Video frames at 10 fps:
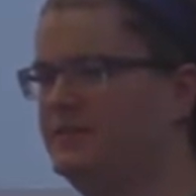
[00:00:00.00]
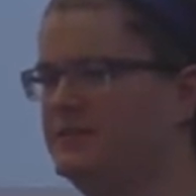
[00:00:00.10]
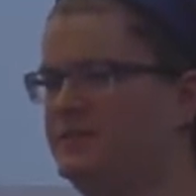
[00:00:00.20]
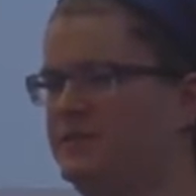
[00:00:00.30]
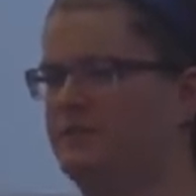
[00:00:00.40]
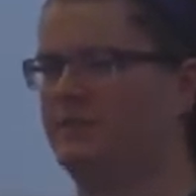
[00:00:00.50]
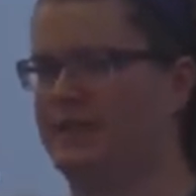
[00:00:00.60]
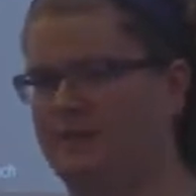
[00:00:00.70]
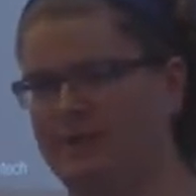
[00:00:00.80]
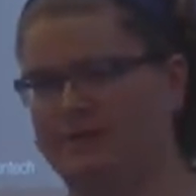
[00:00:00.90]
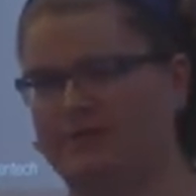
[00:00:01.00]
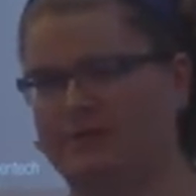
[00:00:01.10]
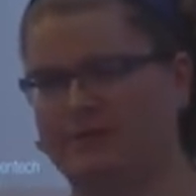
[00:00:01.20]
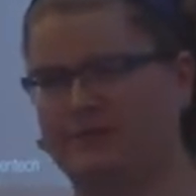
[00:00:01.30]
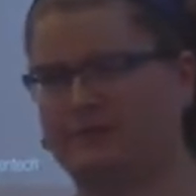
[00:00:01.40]
if it's no good for the
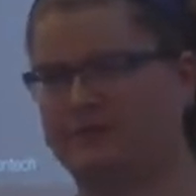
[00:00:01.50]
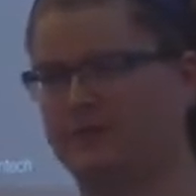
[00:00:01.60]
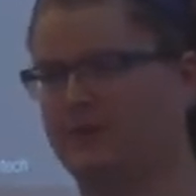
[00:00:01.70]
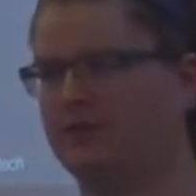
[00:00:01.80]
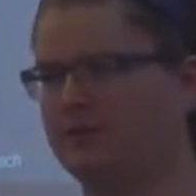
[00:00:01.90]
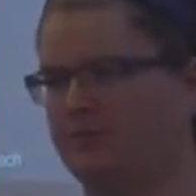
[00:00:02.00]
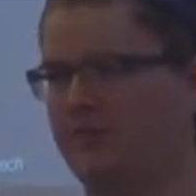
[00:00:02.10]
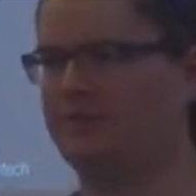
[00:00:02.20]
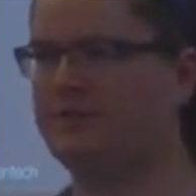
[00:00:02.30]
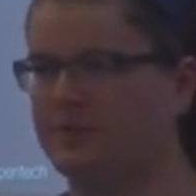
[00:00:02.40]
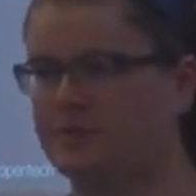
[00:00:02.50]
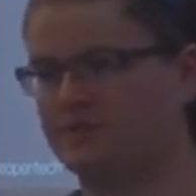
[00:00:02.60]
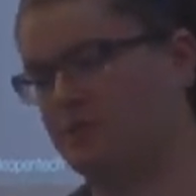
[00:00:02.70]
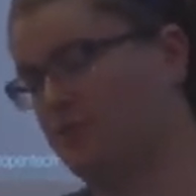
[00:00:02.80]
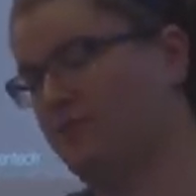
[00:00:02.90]
administrators? What good is it for the administrators if
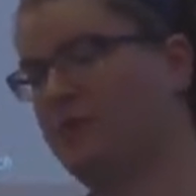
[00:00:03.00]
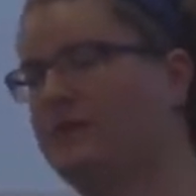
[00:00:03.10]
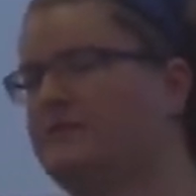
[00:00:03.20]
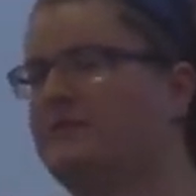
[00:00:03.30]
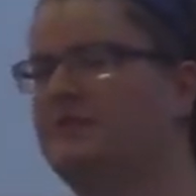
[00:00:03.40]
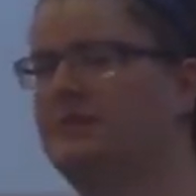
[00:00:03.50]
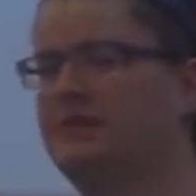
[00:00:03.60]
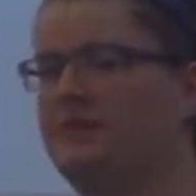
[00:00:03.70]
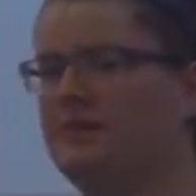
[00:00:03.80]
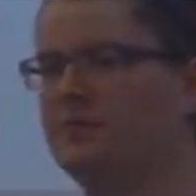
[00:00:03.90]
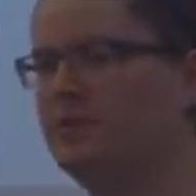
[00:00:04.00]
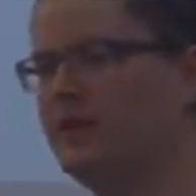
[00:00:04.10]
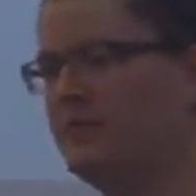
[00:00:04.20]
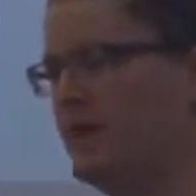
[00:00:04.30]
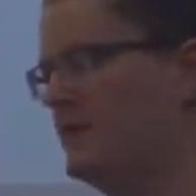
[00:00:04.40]
it's no good for us? We really
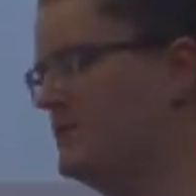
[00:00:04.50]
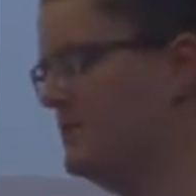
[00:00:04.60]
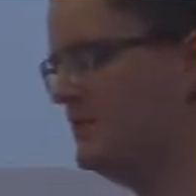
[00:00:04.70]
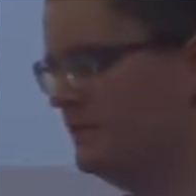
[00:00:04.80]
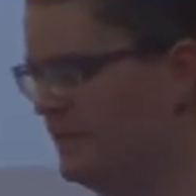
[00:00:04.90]
got to balance this.